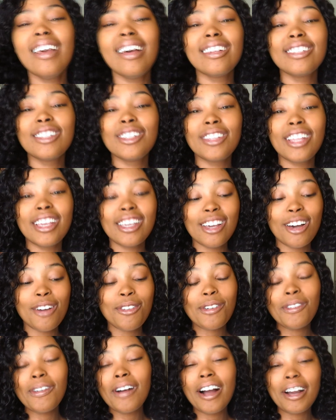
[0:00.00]
Yeah, so thank
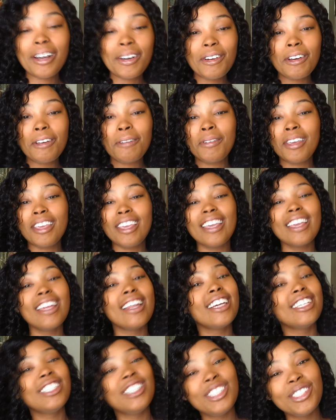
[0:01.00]
y'all for rocking with me.
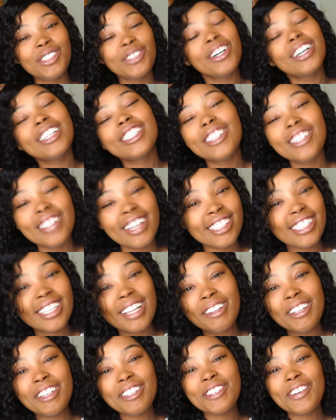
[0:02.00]
And as usual, until next
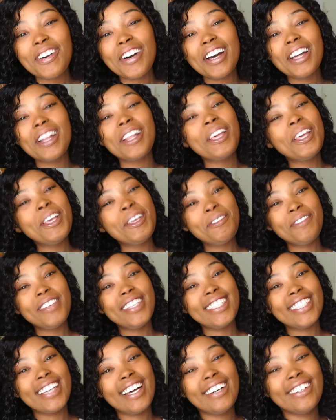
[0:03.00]
time, Little Squad,
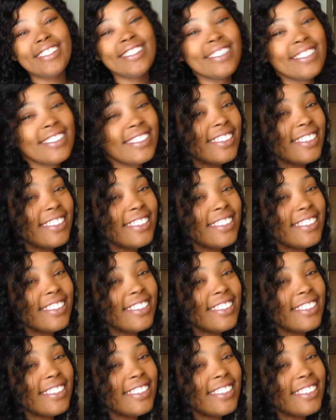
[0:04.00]
peace out.